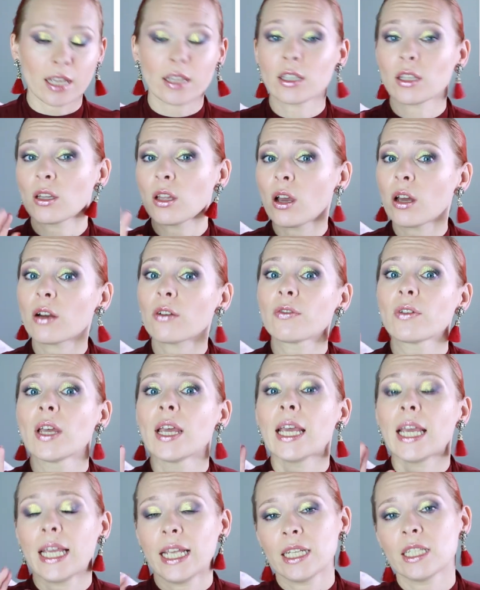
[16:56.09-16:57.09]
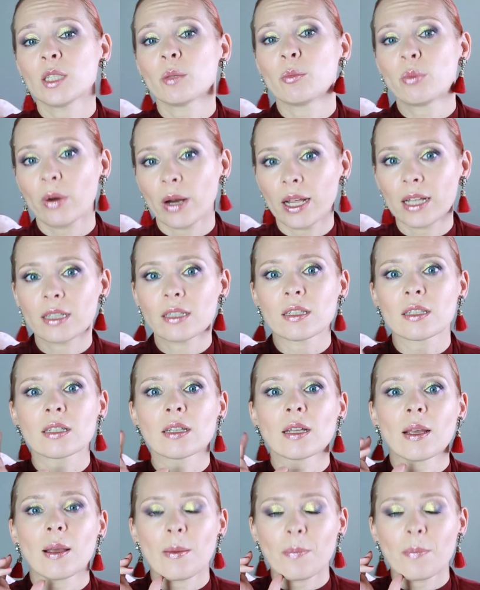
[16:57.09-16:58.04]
and a lot of indie brands